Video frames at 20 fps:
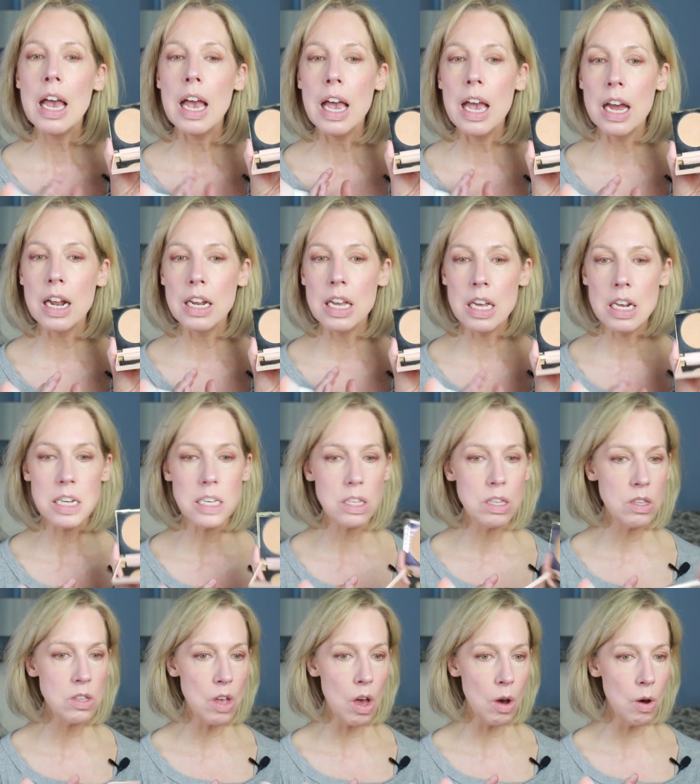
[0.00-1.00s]
and it
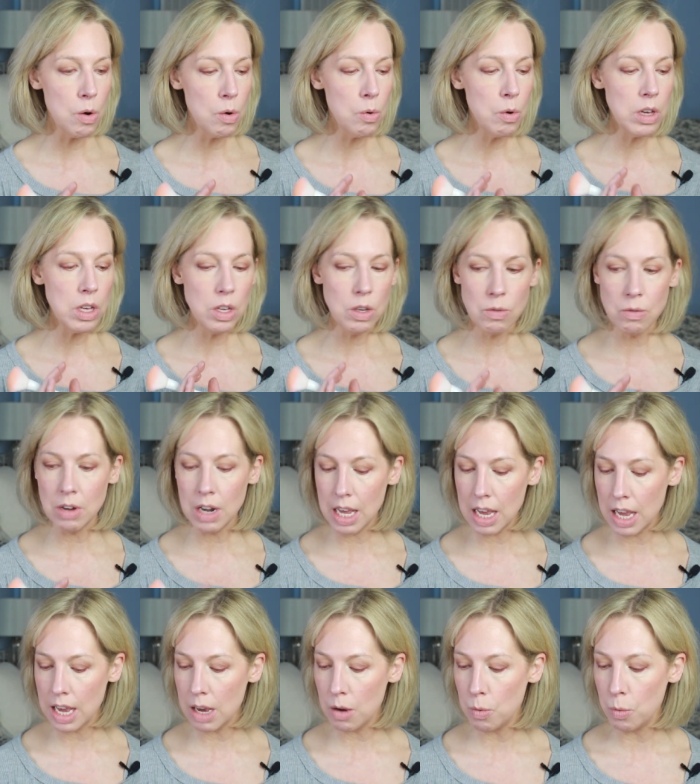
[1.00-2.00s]
is so
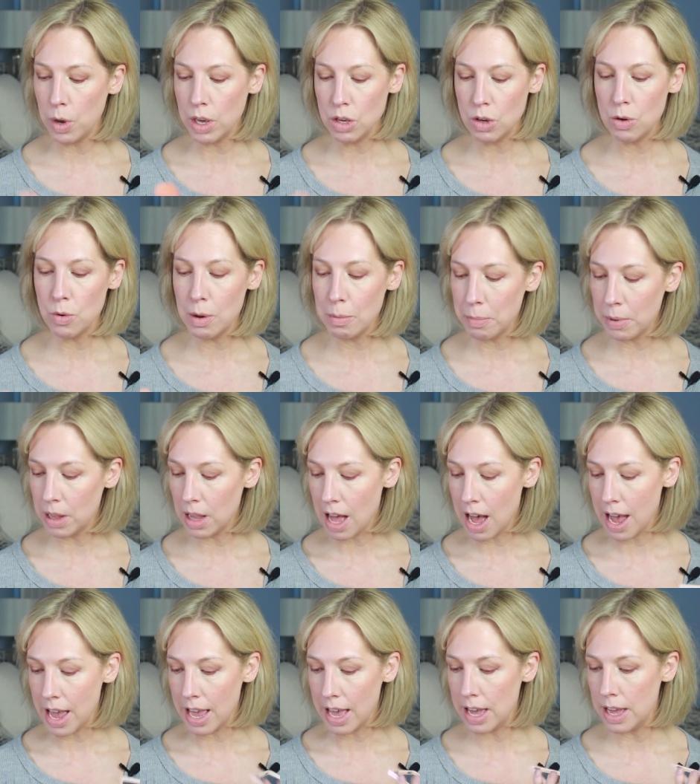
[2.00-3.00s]
unique when you
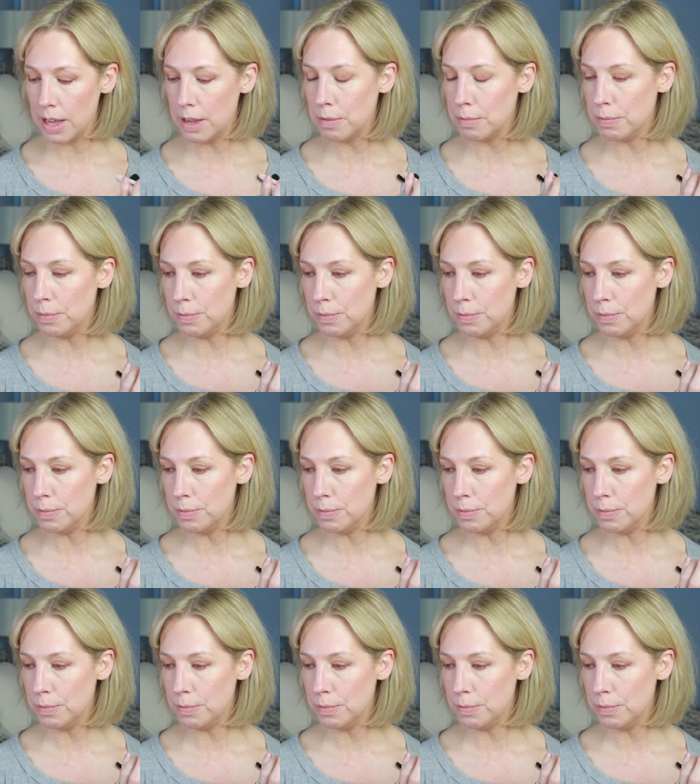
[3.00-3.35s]
apply it.